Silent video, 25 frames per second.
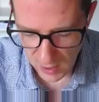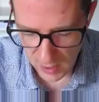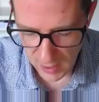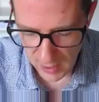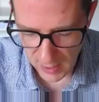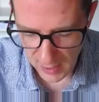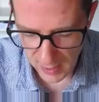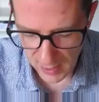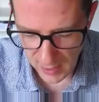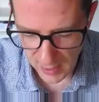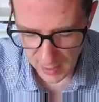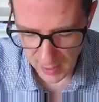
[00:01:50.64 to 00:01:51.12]

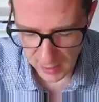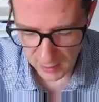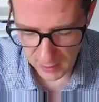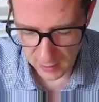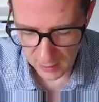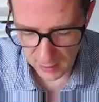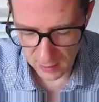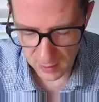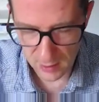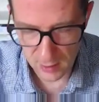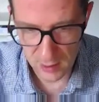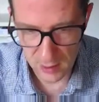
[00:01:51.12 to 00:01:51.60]

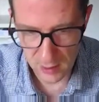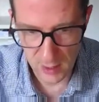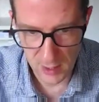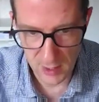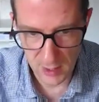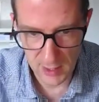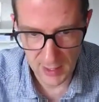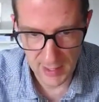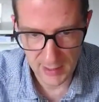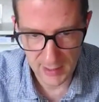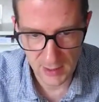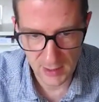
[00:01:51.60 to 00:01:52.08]
And
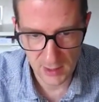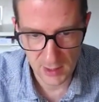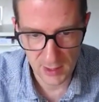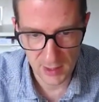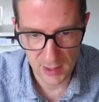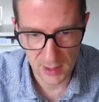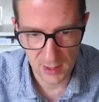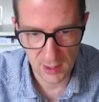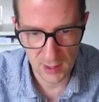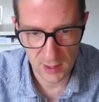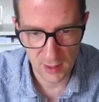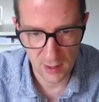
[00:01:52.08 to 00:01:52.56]

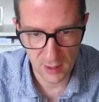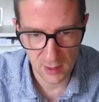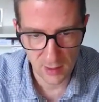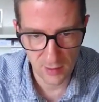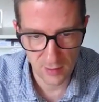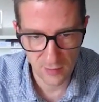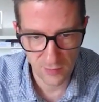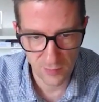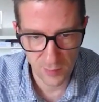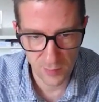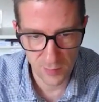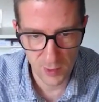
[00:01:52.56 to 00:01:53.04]
latterly,
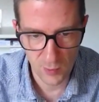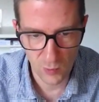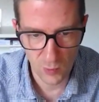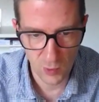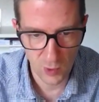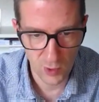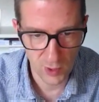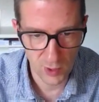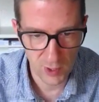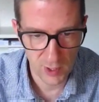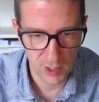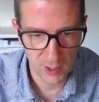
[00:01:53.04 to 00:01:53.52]
I've been
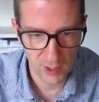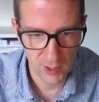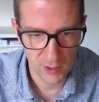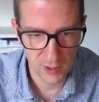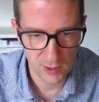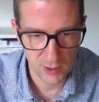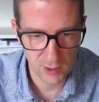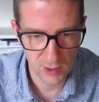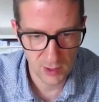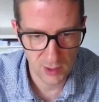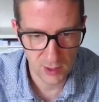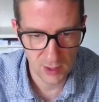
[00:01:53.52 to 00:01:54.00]
working
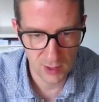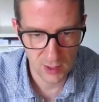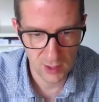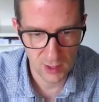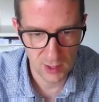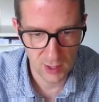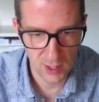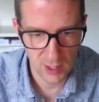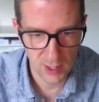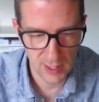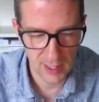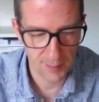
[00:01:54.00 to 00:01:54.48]
as
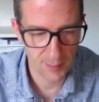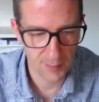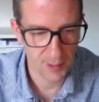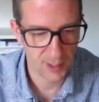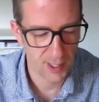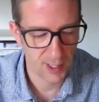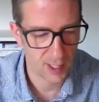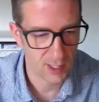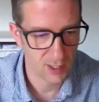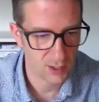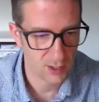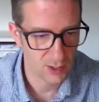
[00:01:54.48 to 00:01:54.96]
an
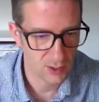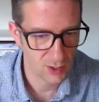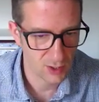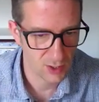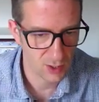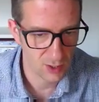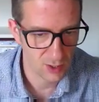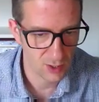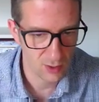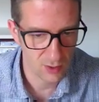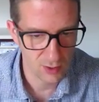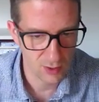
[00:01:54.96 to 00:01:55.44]
application
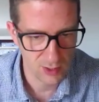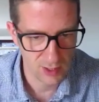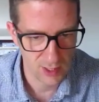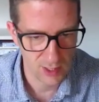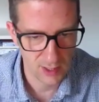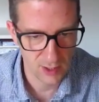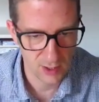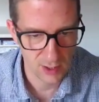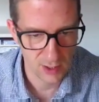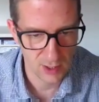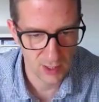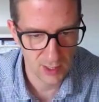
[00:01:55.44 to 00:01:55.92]
security
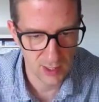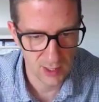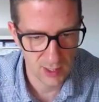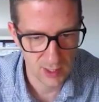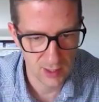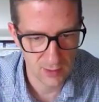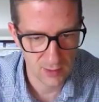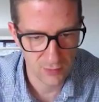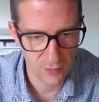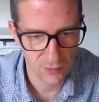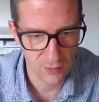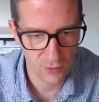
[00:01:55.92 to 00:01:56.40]
engineer
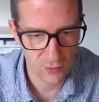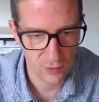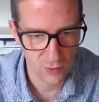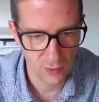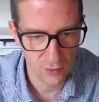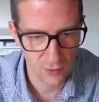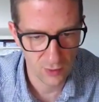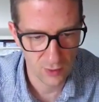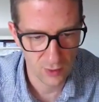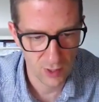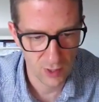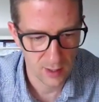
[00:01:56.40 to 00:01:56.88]

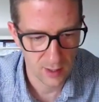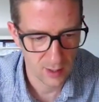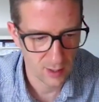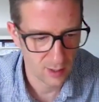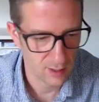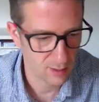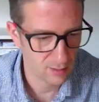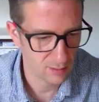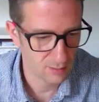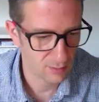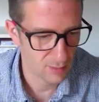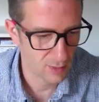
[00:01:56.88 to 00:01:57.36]
for,
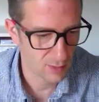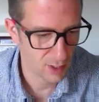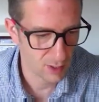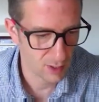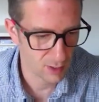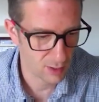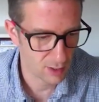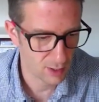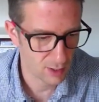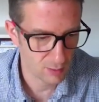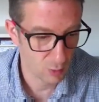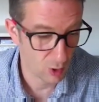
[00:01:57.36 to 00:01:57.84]

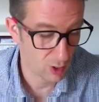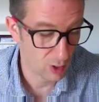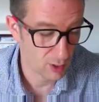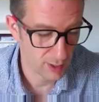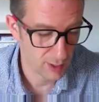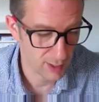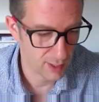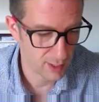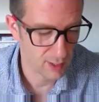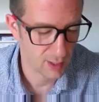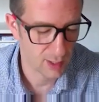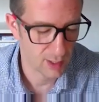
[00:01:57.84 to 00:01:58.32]

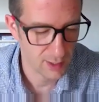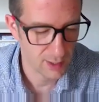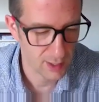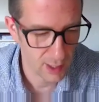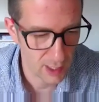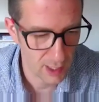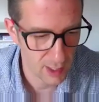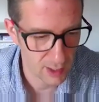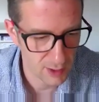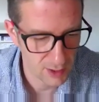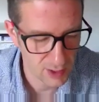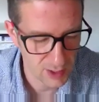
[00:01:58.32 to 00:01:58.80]
in the
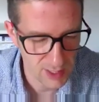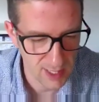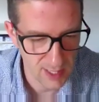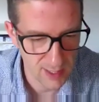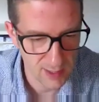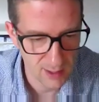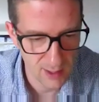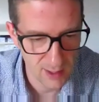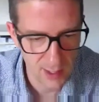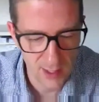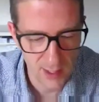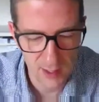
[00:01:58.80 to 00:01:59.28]
last 10
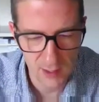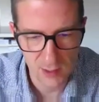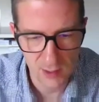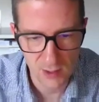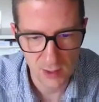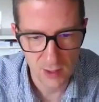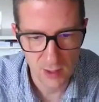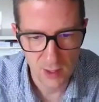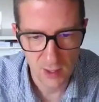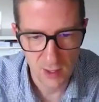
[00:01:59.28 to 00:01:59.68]
years